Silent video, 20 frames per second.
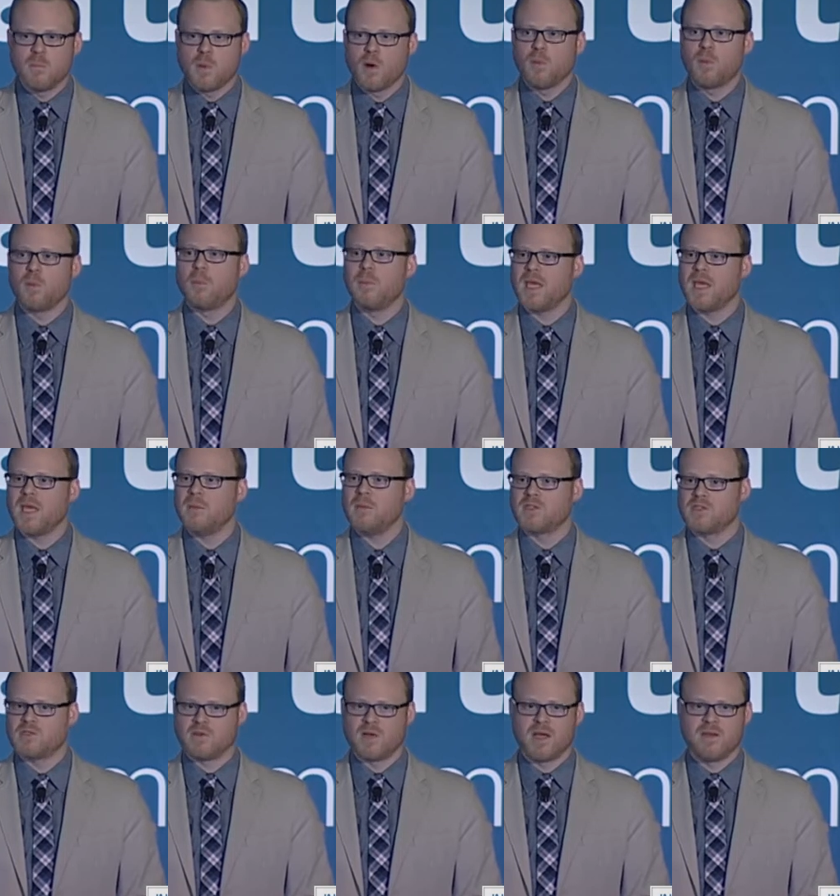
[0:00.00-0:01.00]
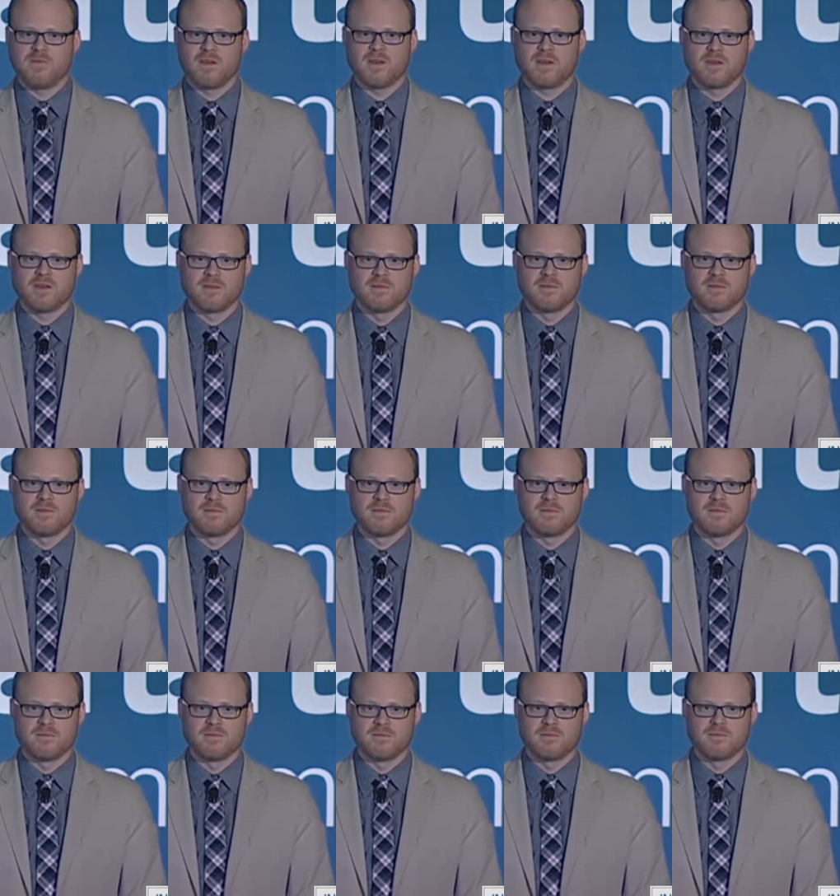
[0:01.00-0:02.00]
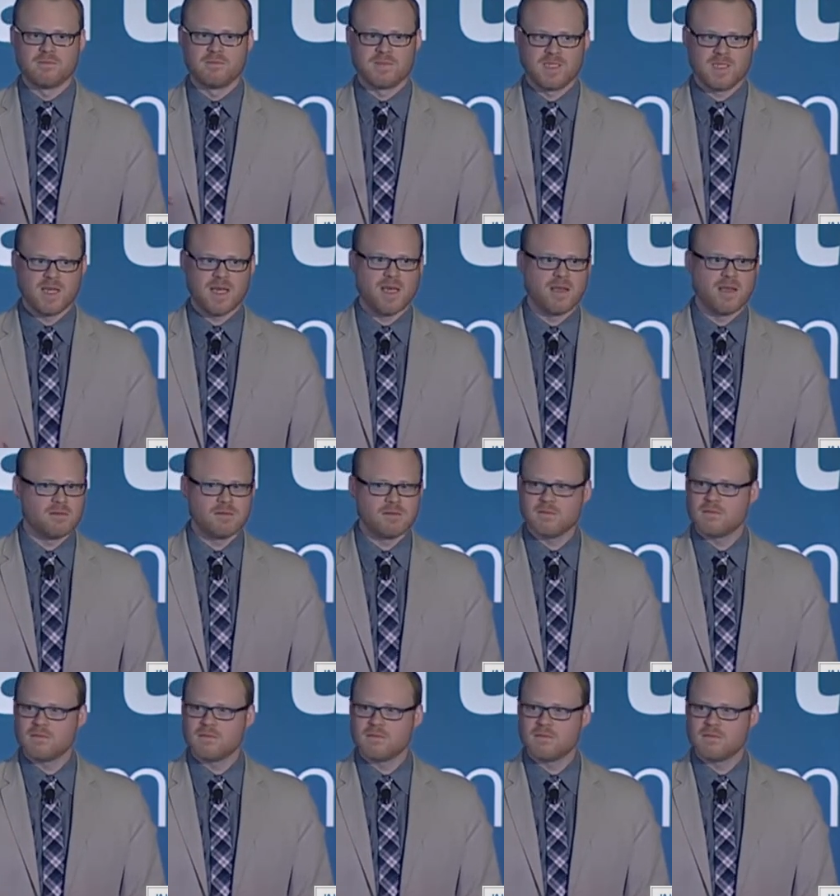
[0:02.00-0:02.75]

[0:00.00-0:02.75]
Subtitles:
mobile payments traffic today.